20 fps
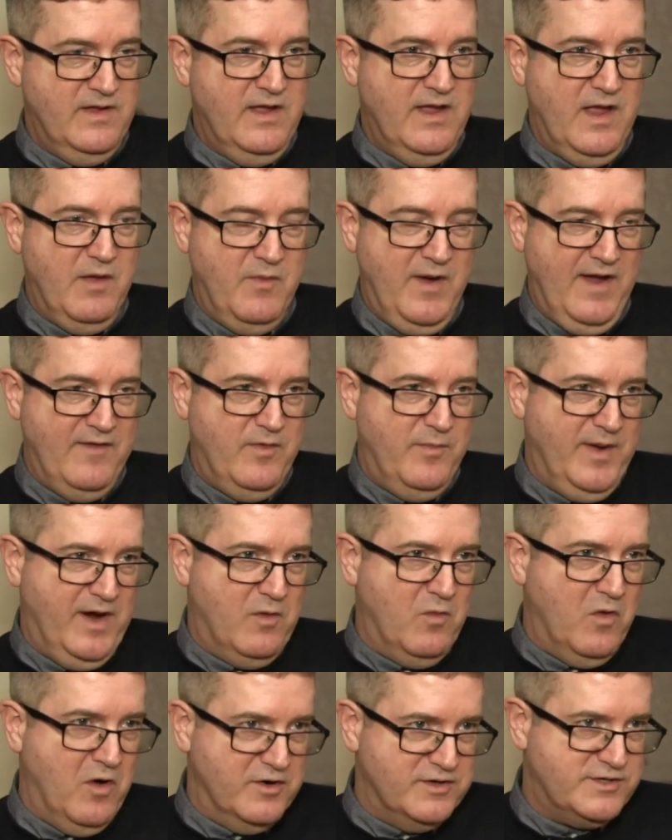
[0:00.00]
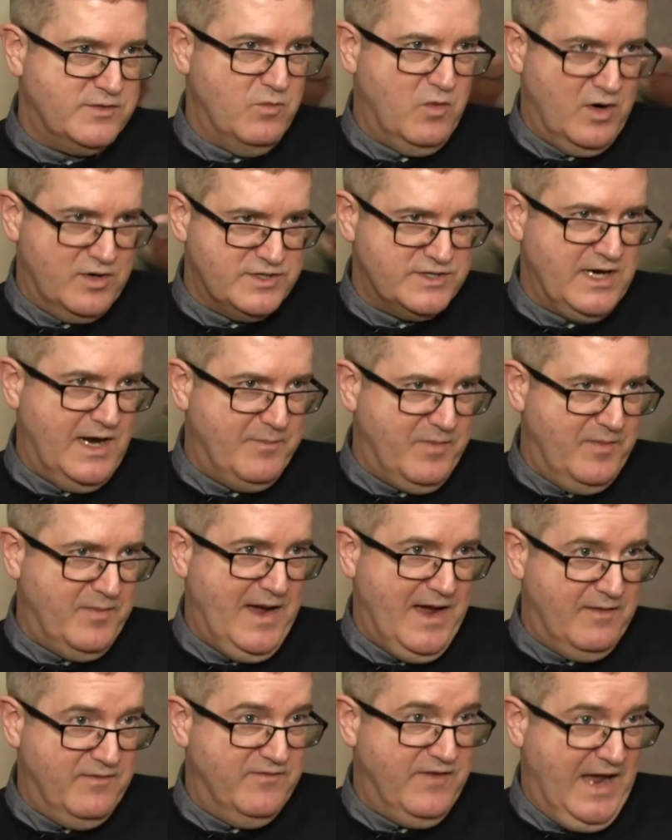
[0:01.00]
And we have a big workshop
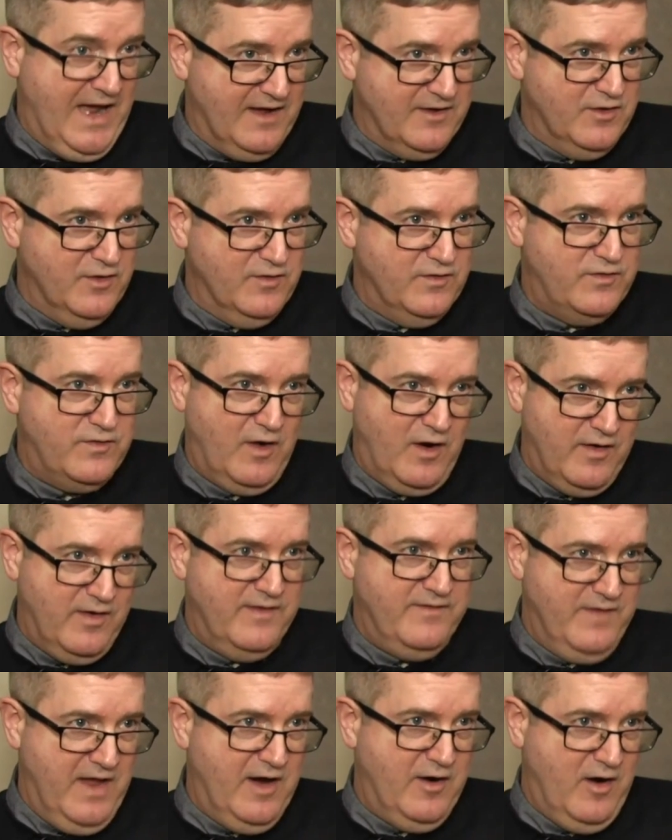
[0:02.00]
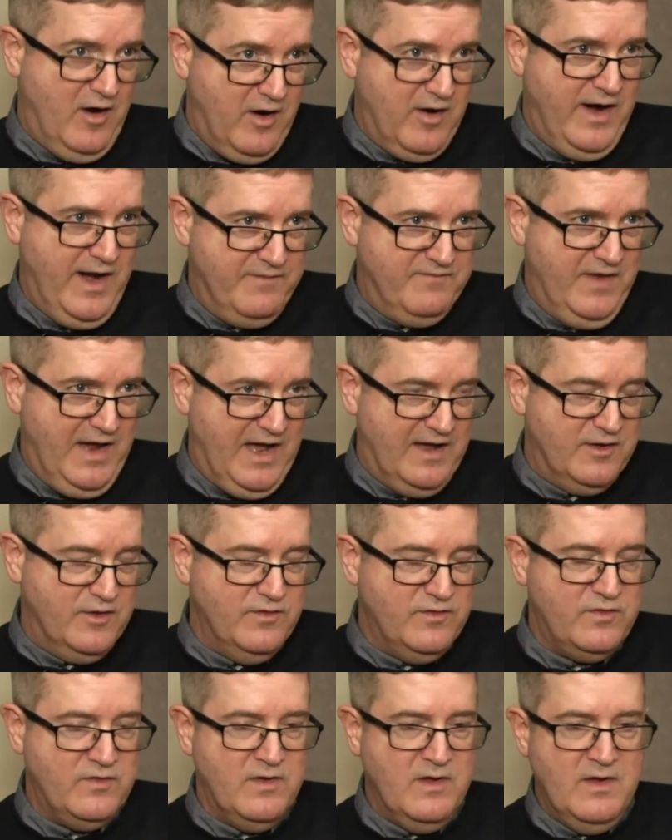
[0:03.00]
about values, our eight
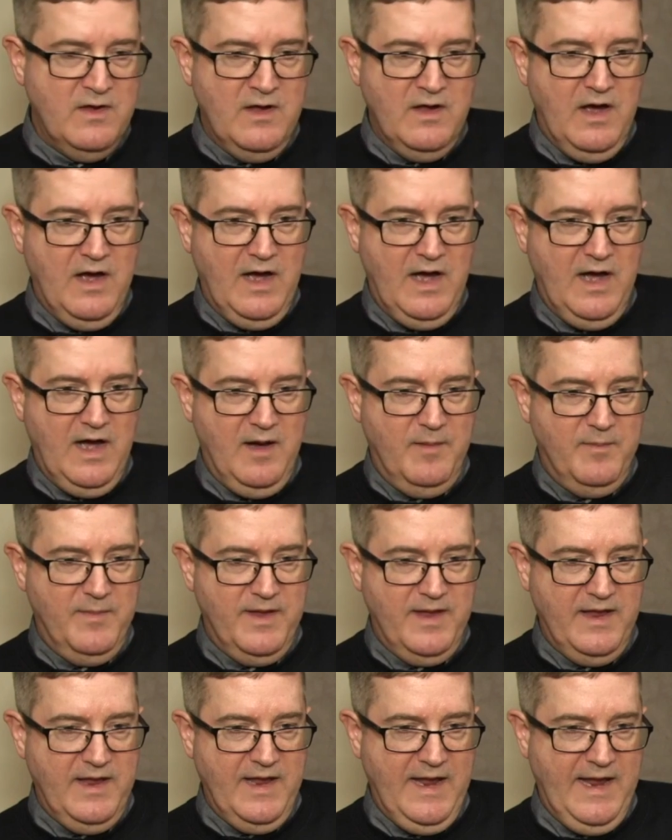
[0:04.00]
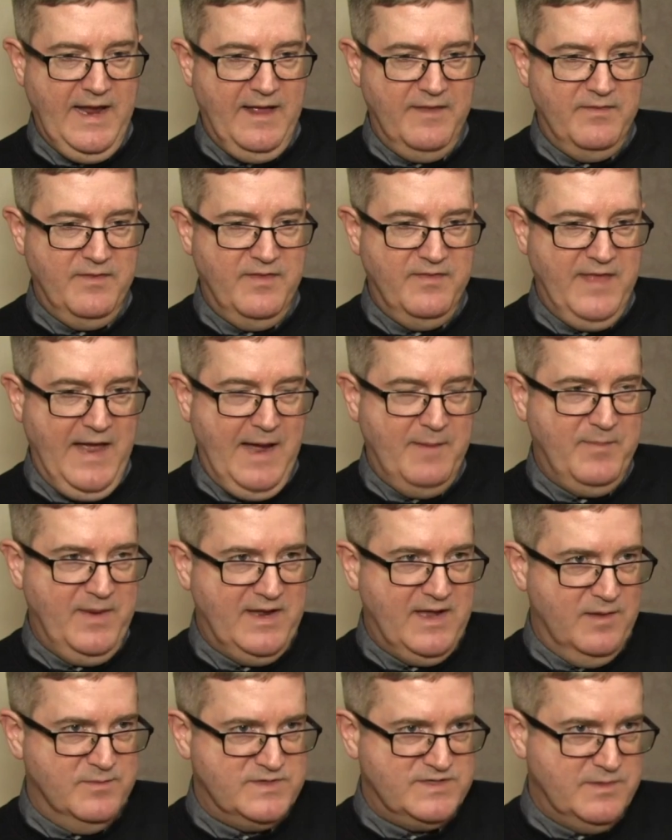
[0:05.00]
values. And that
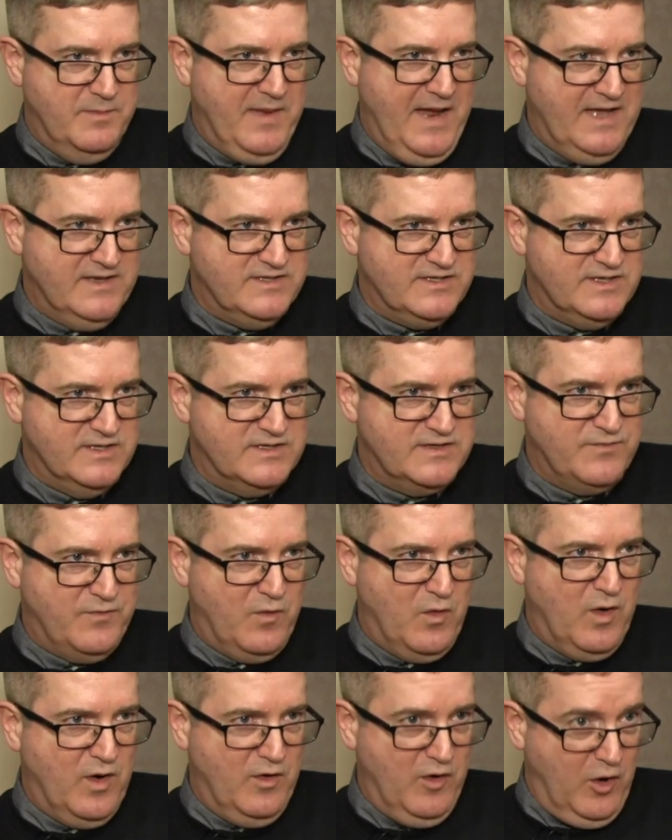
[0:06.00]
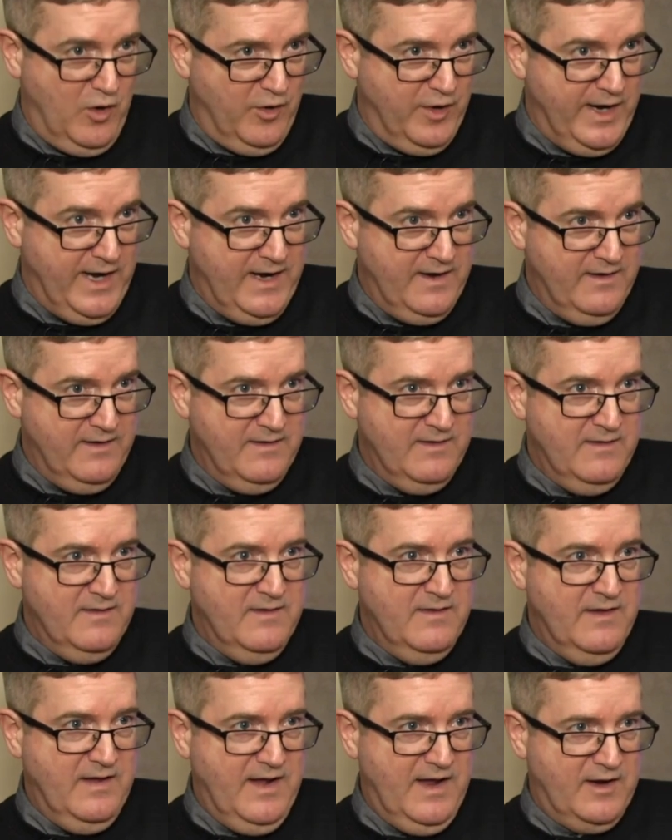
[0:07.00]
becomes the basis for learning
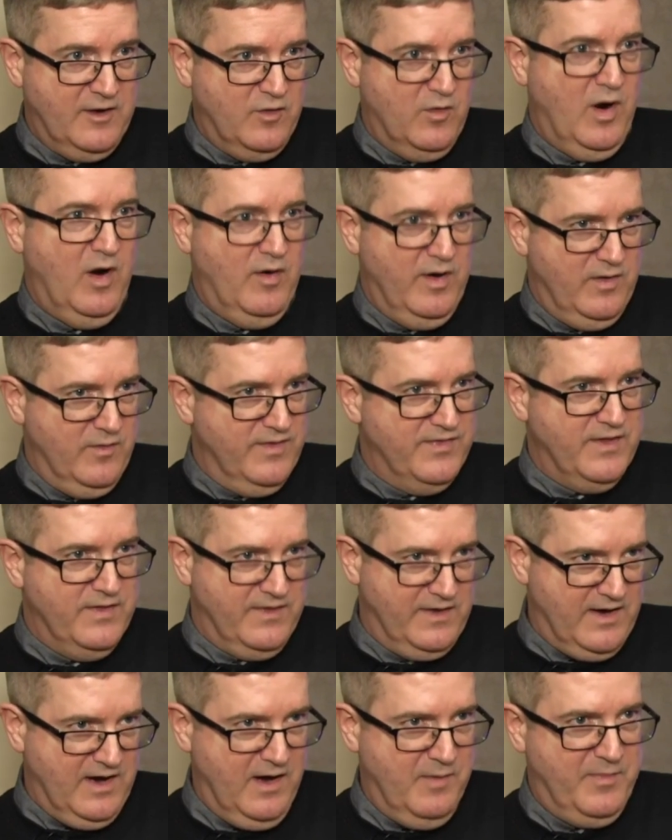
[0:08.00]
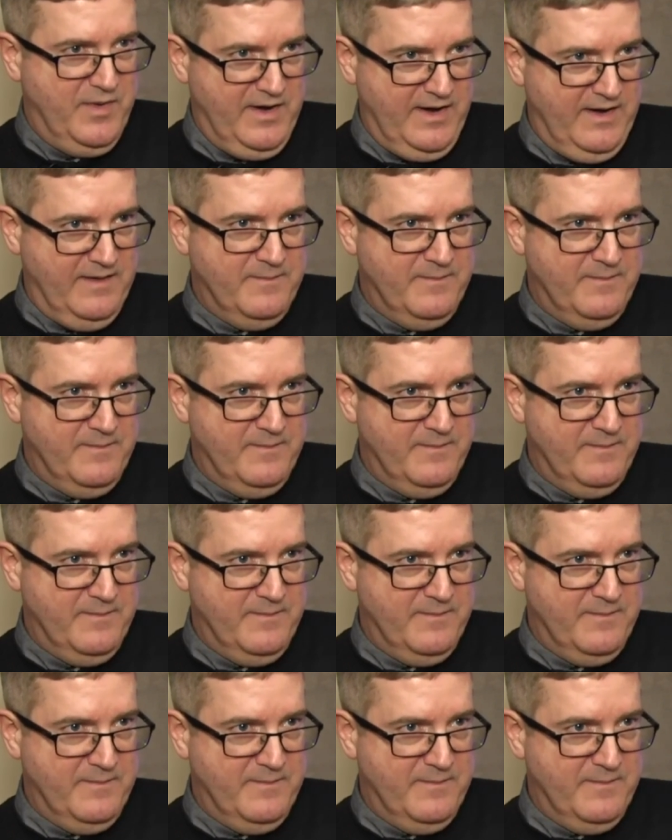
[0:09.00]
and growing within the company.